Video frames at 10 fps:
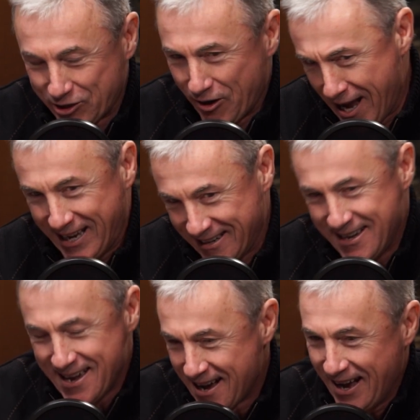so I can
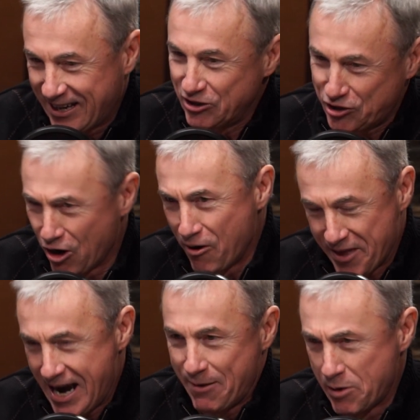show them
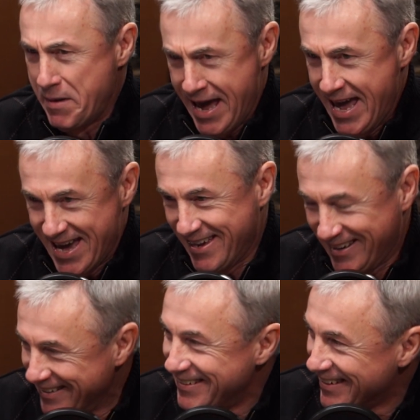that I'm a man,
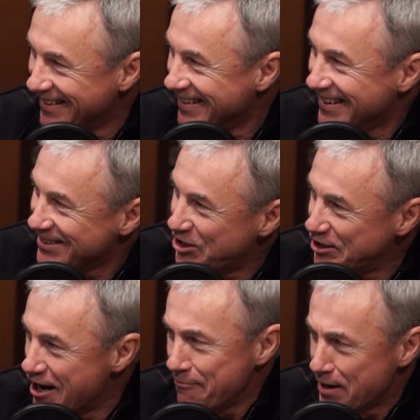and she's
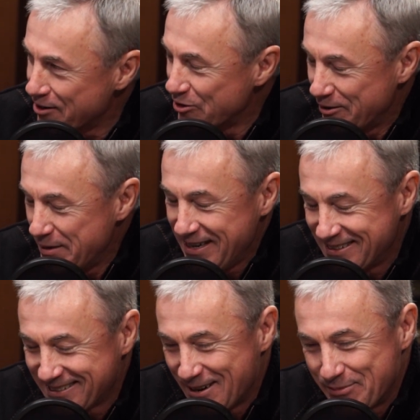not better than me at
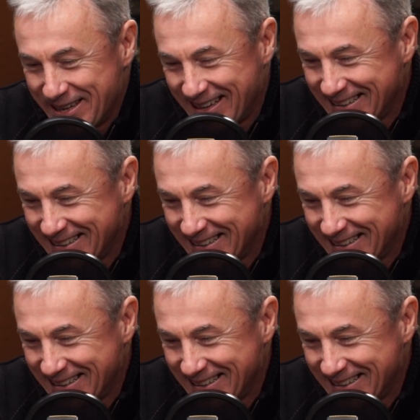something.